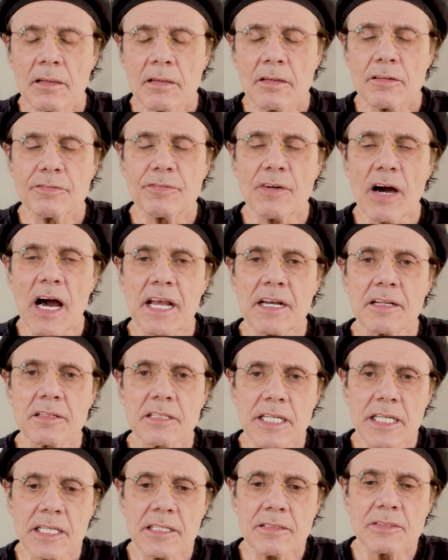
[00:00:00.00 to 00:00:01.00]

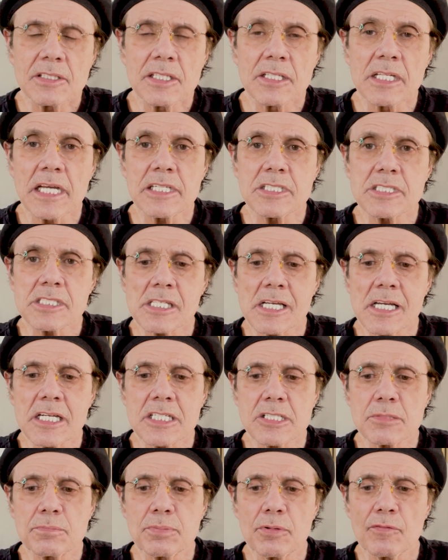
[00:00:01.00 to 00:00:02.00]
Finally, the
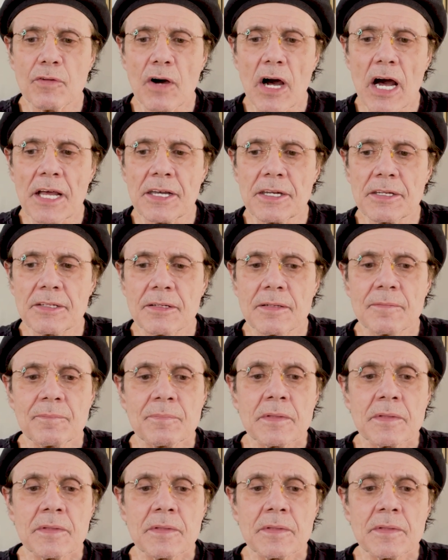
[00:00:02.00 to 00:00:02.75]
legislation provided